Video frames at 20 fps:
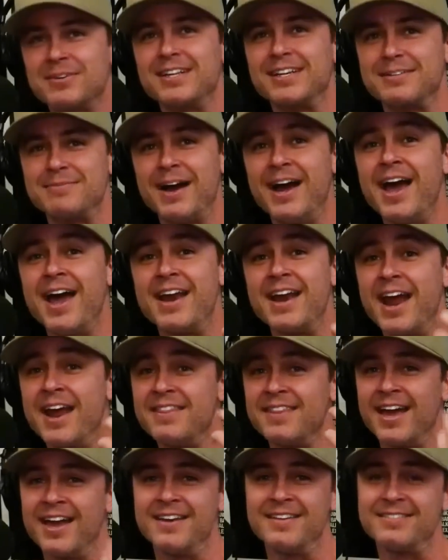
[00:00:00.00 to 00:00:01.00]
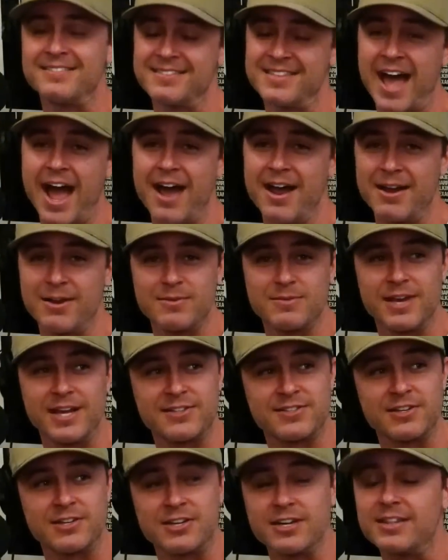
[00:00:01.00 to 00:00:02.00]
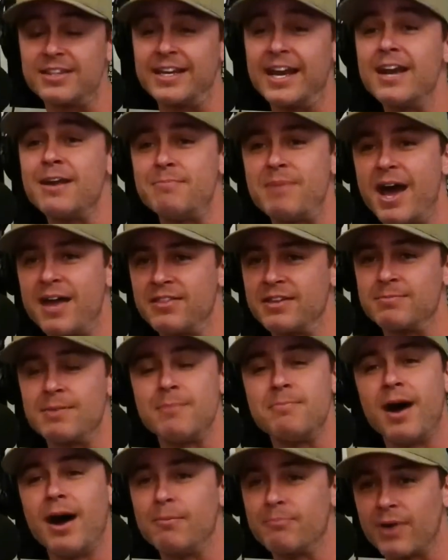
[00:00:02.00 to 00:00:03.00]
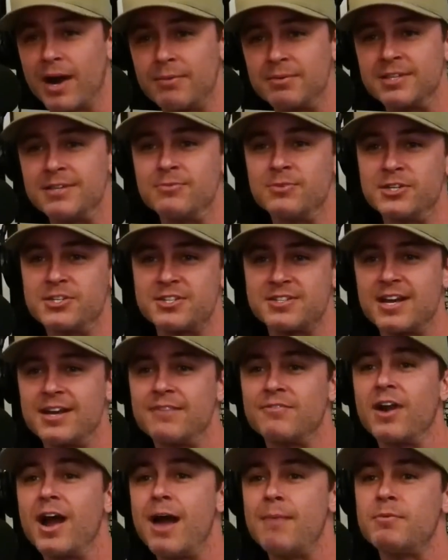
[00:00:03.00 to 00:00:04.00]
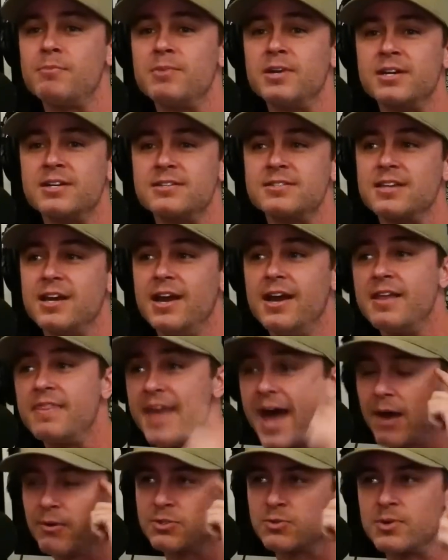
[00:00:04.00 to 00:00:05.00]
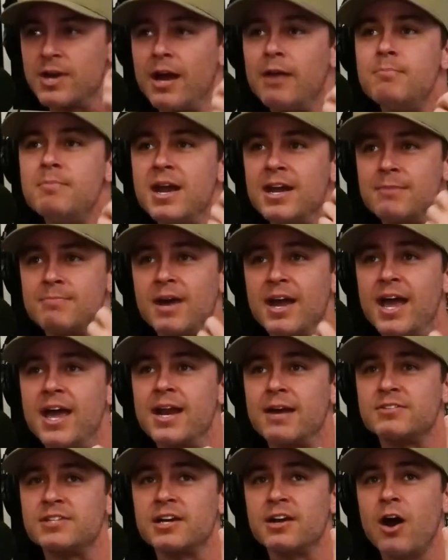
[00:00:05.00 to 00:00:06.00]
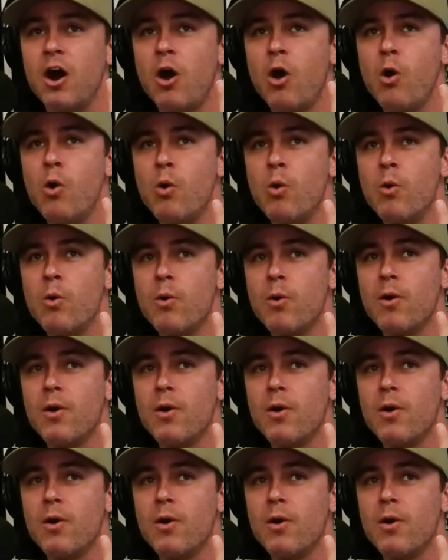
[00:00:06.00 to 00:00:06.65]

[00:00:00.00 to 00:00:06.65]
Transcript: time it clicked in my head. And then that it's a good thing and a bad thing. My mom probably wishes that never happened because that was when I made in my head. I was like, oh,